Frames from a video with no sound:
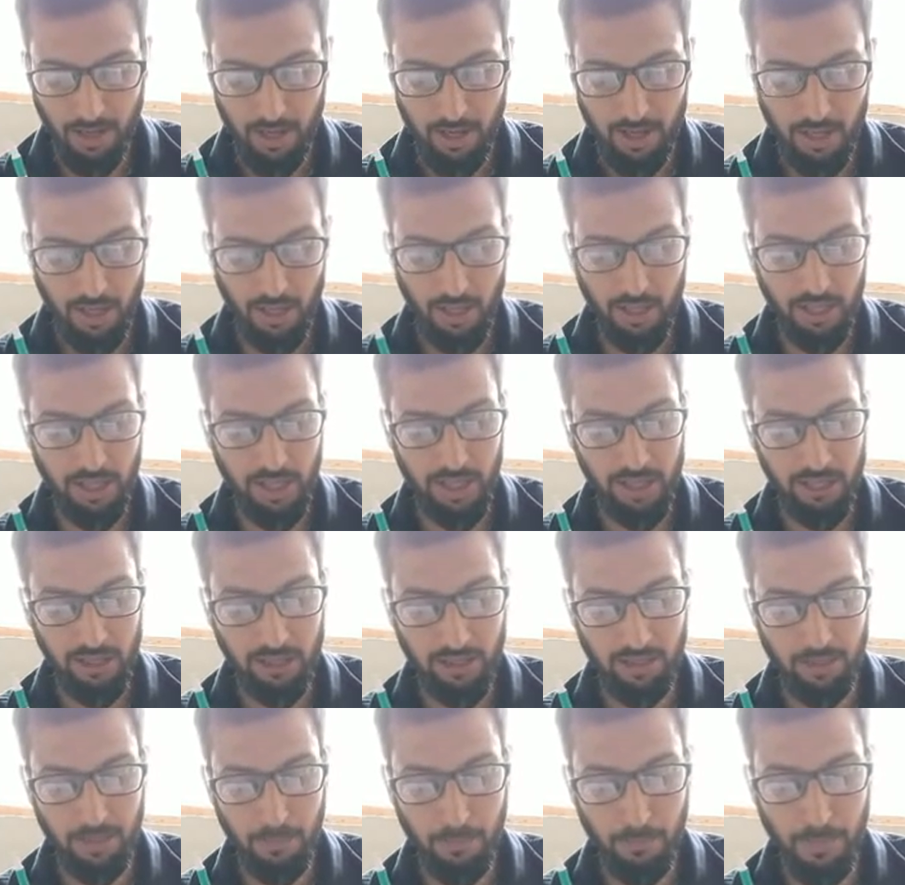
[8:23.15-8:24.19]
He
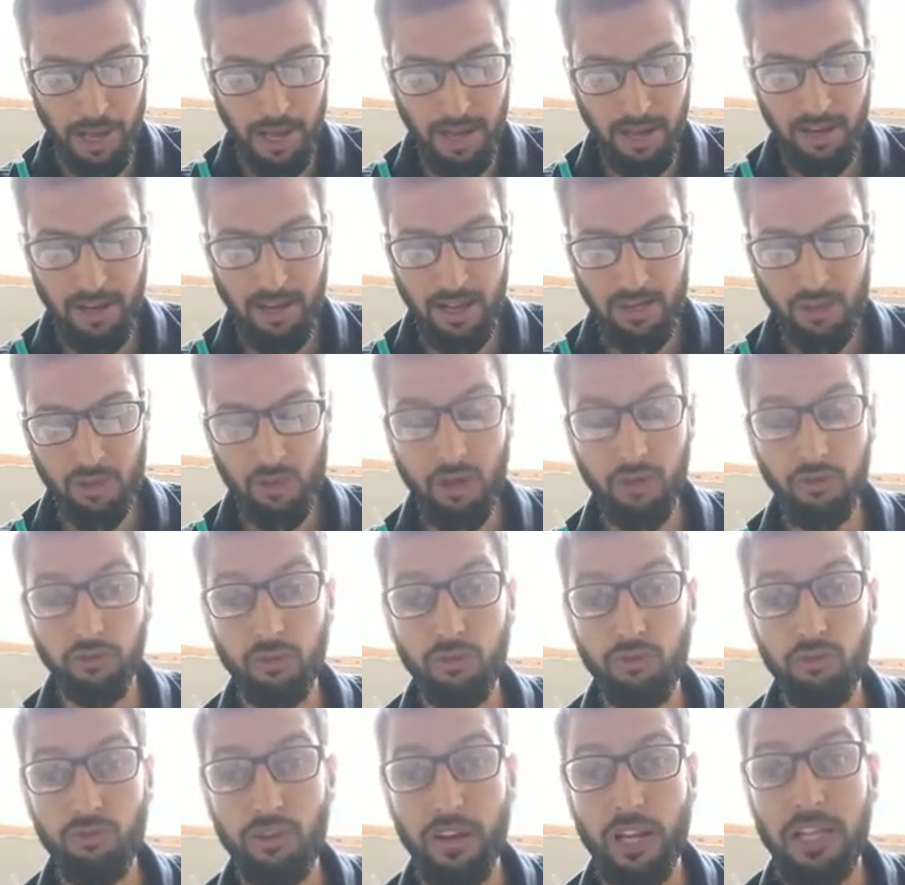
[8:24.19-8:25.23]
critiques the barrenness of
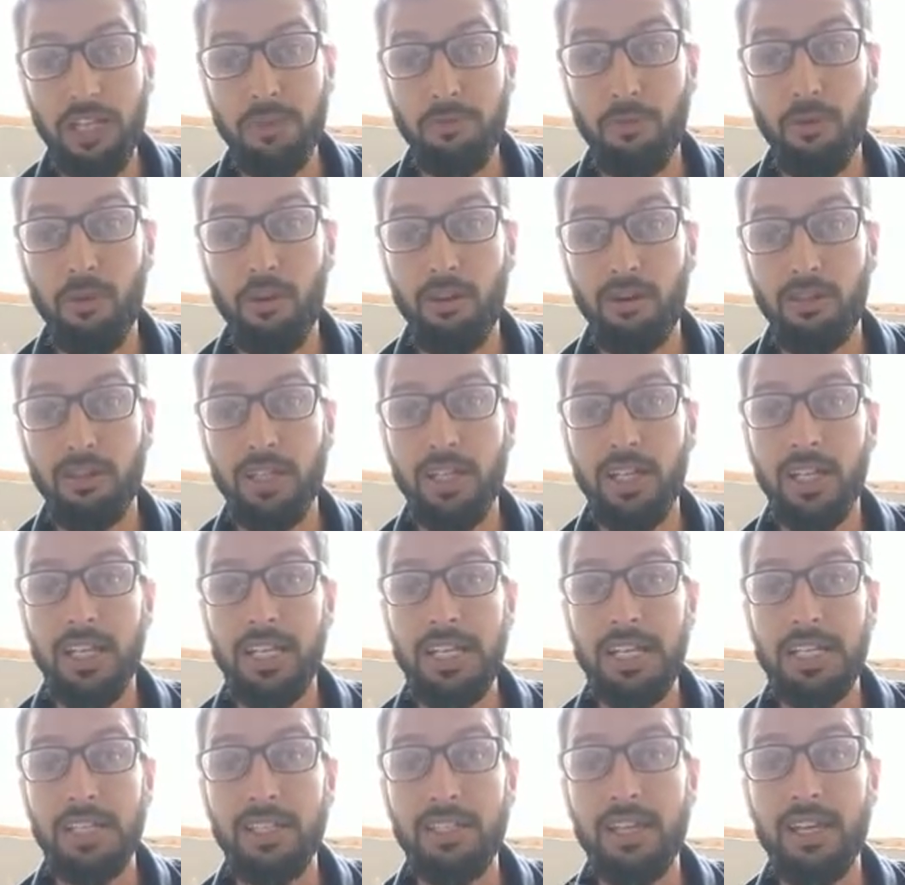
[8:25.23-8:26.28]
the French plots.
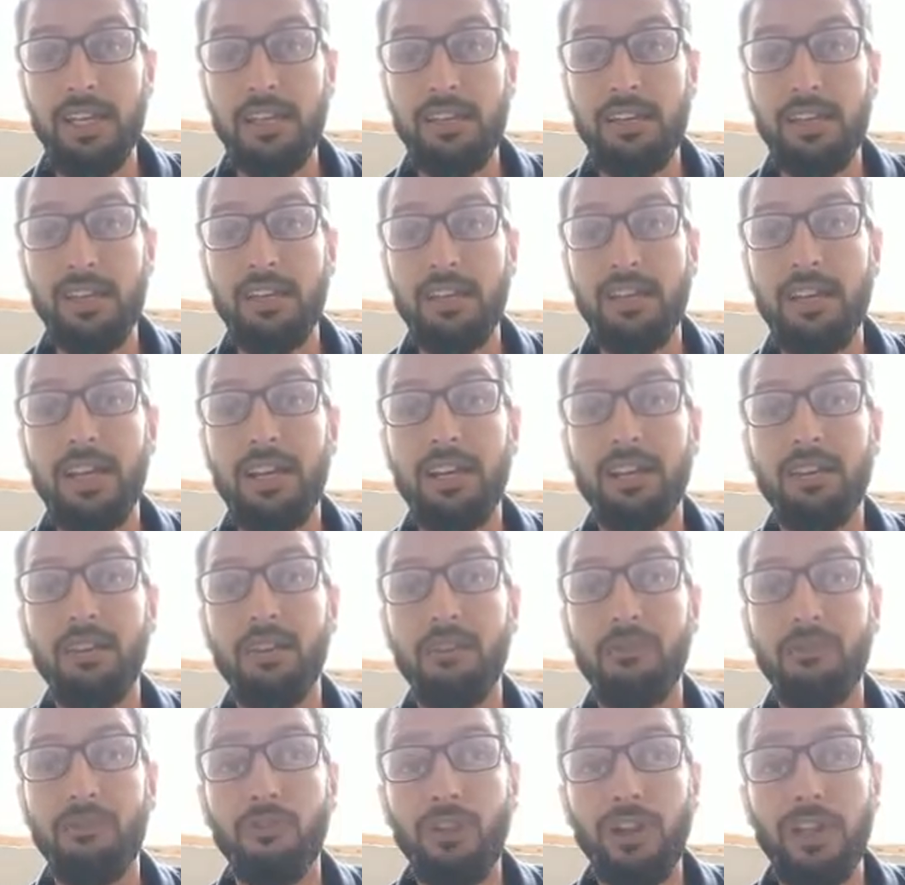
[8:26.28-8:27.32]
He says that
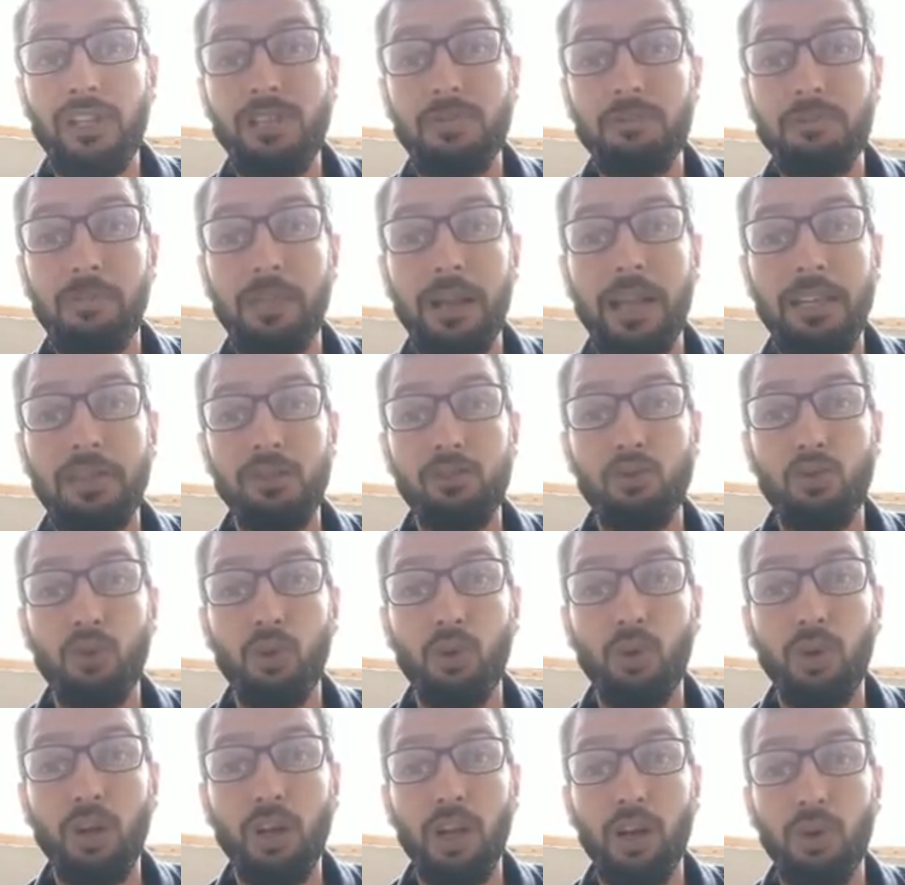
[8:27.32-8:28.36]
the French plays
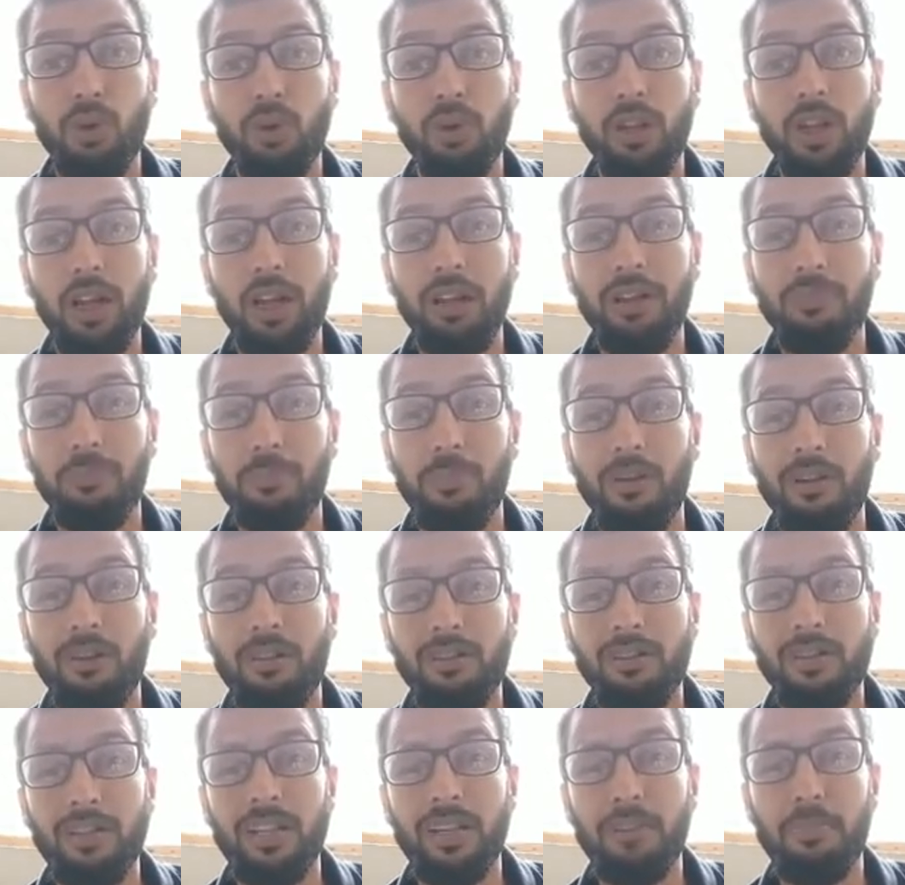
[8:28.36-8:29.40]
don't have that
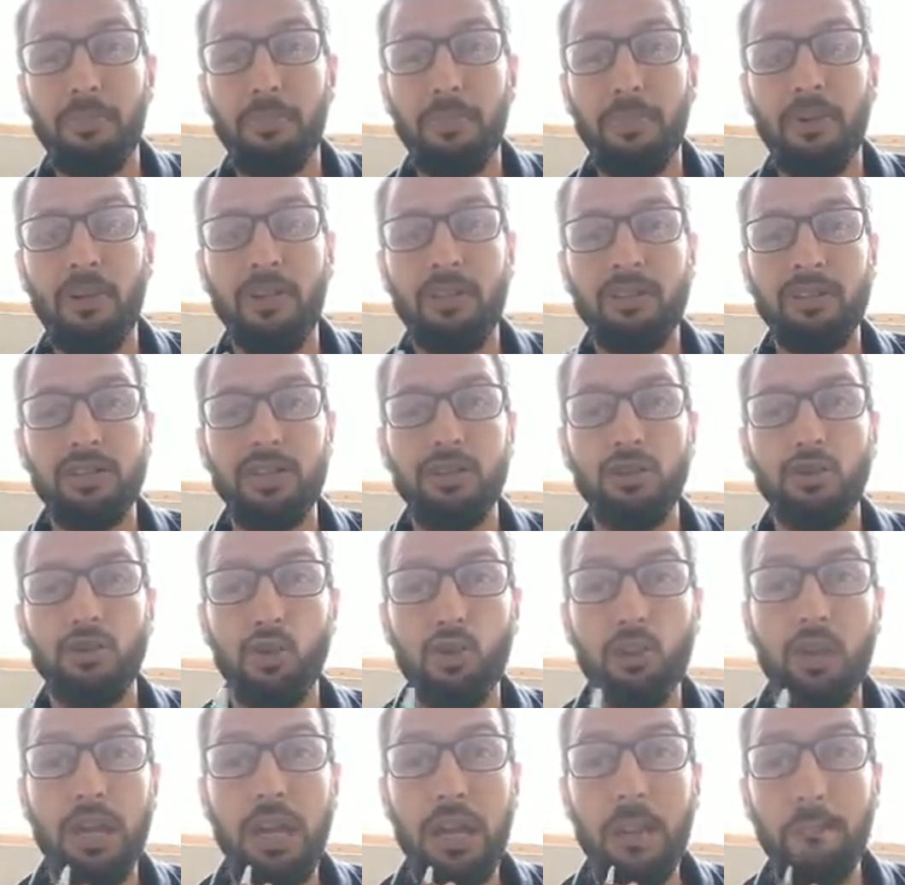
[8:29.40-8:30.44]
plots. Their plots are
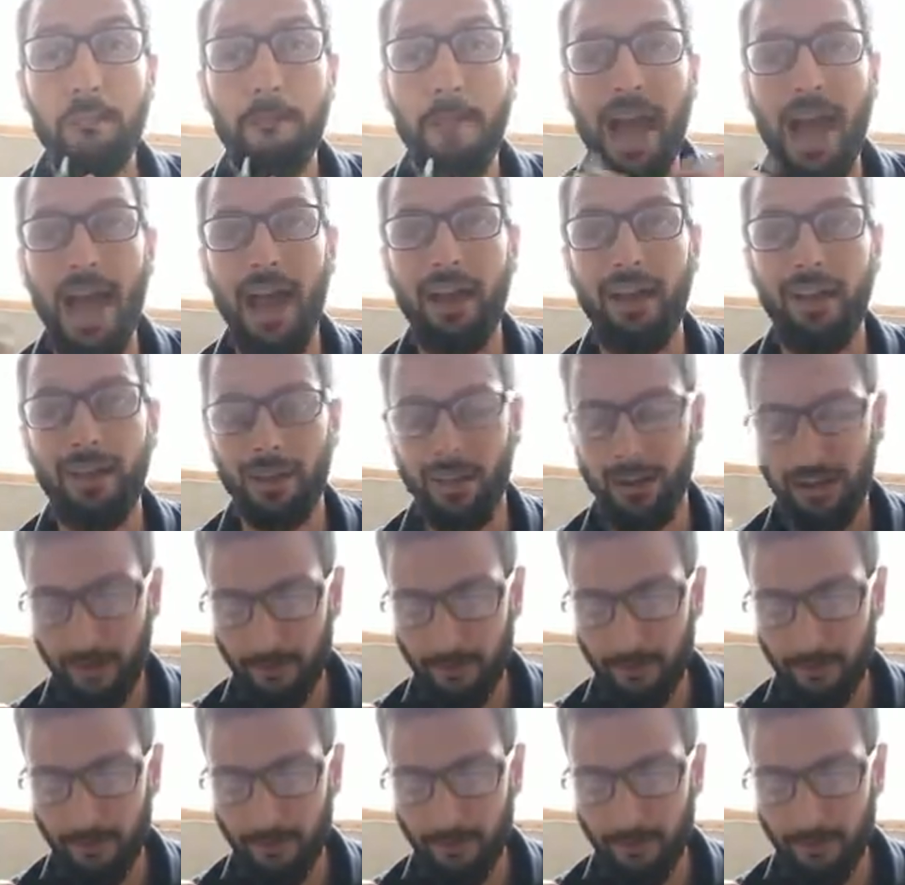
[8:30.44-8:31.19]
totally barren.